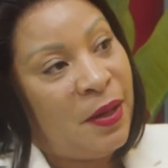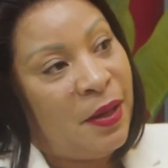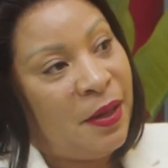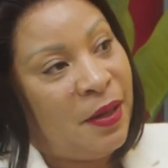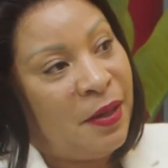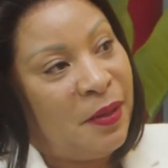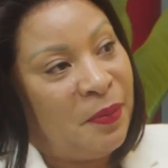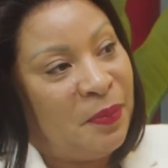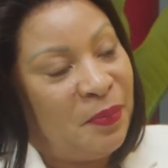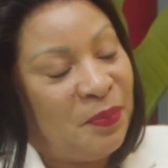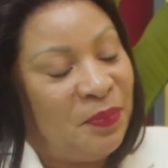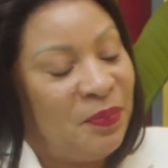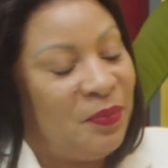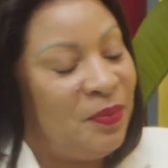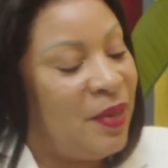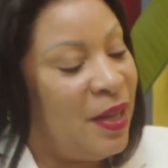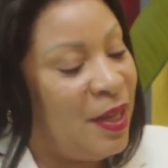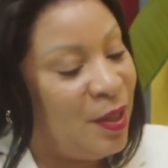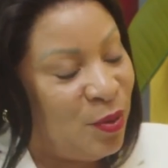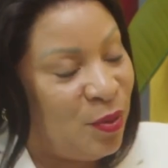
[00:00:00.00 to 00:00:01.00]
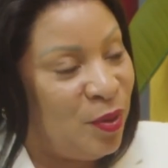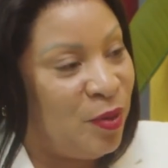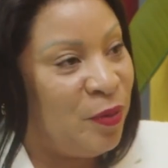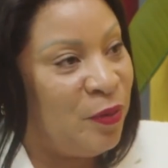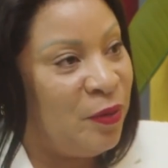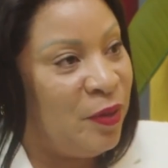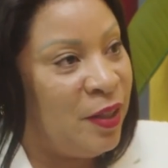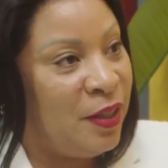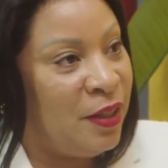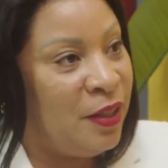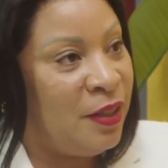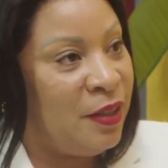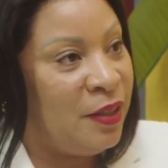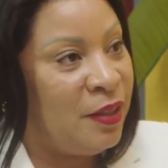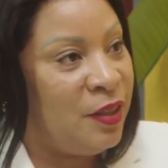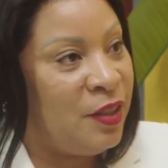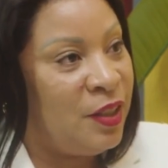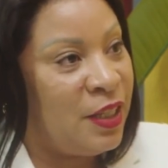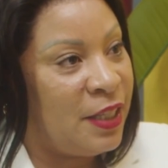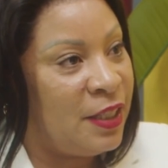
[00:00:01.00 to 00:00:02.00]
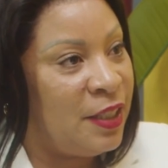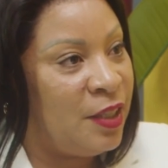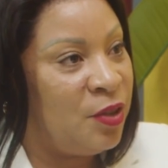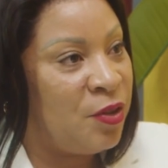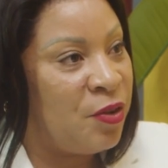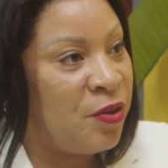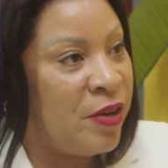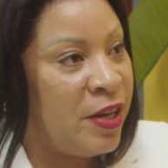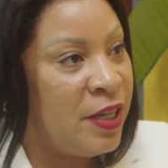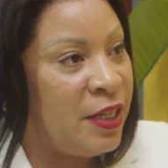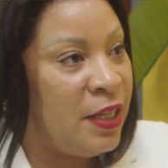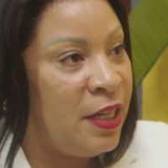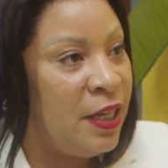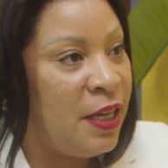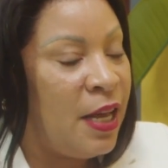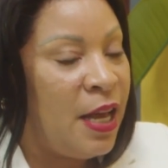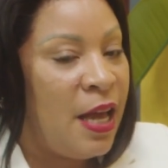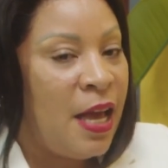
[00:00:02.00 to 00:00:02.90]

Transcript: as we've chatted already,